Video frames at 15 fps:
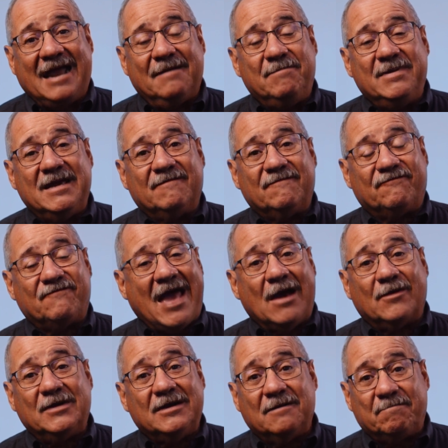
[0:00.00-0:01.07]
and being
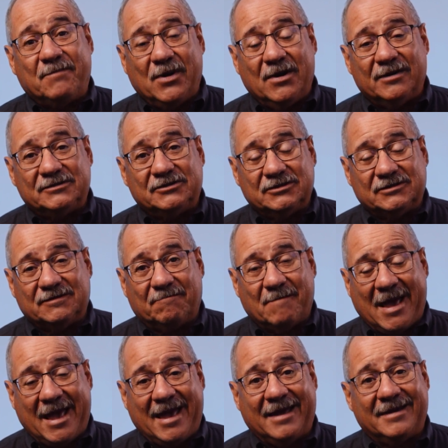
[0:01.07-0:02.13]
found in appearances of
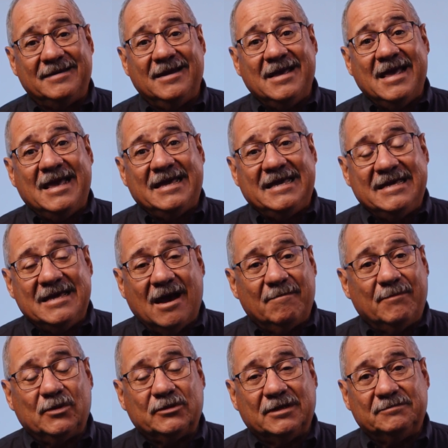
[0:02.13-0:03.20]
man, he
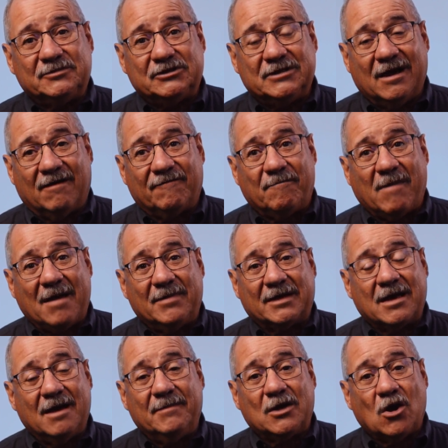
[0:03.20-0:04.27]
humbled himself by
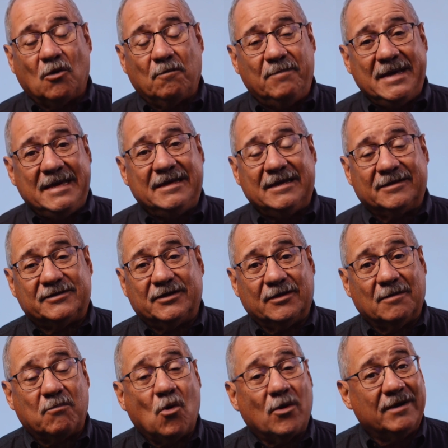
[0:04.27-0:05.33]
becoming obedient to
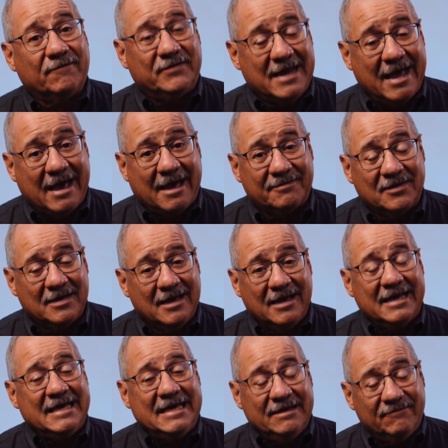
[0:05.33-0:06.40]
the point of death,
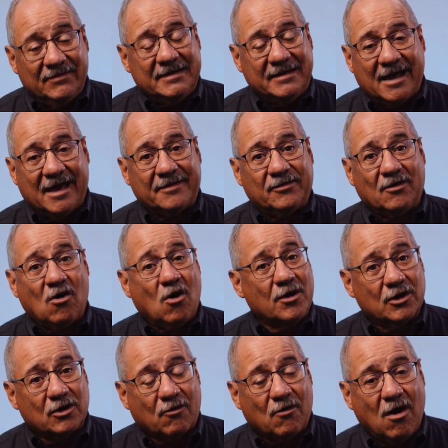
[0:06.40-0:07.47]
even death
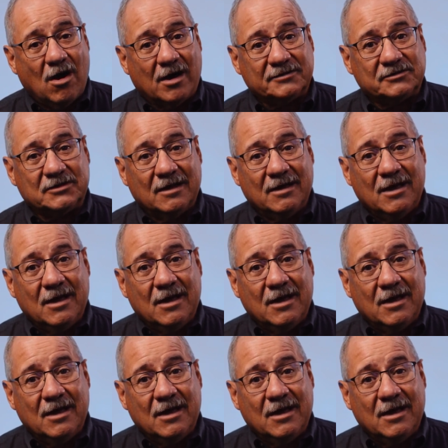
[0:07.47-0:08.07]
on a cross."